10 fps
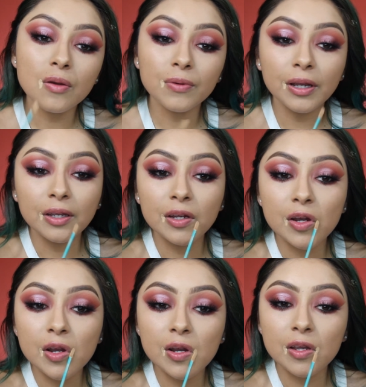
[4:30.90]
Right
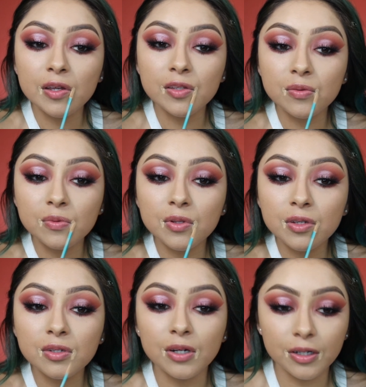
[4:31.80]
here, it gets
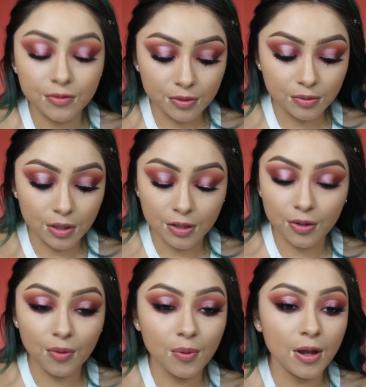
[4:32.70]
really dark. I
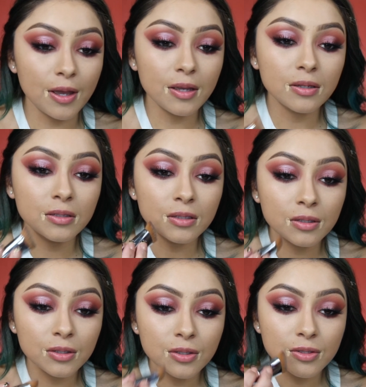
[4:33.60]
don't know why.
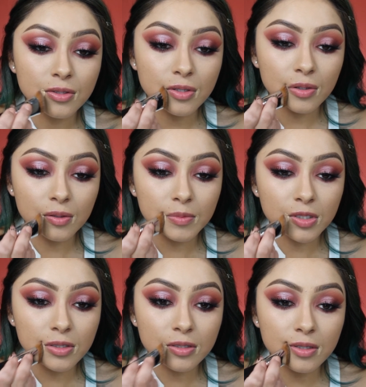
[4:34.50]
So let me
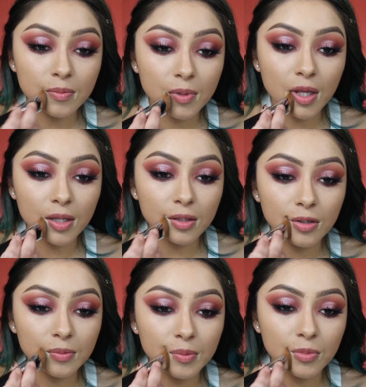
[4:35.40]
just apply a
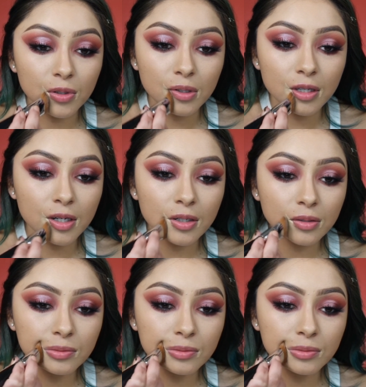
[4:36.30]
little bit more there.